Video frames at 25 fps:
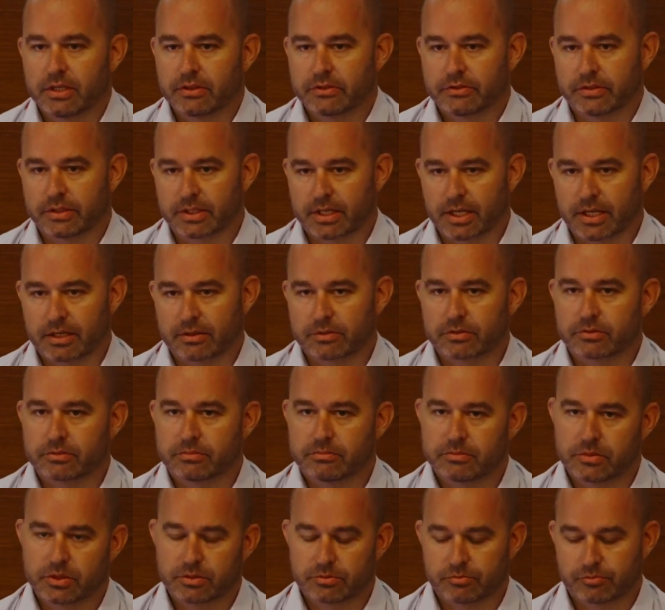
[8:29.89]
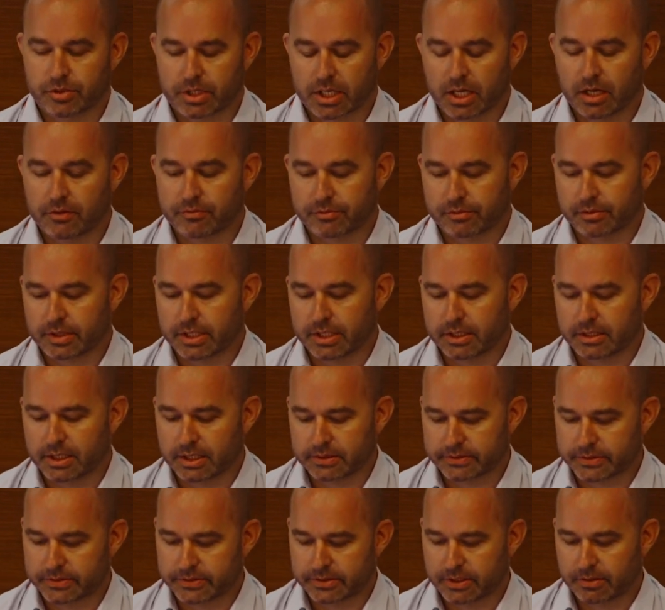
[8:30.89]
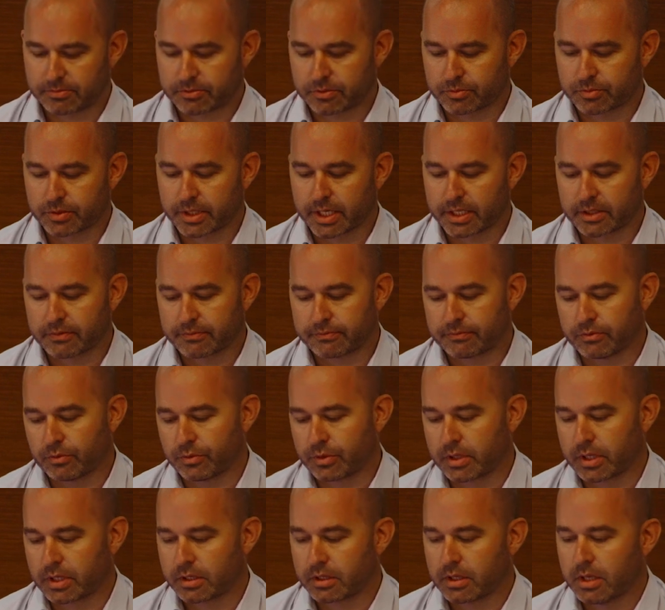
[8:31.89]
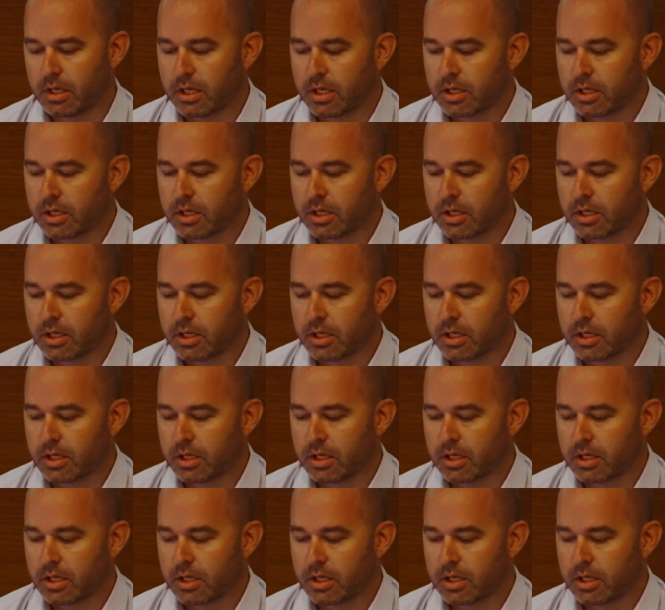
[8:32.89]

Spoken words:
to get recovery in our susceptible native fauna.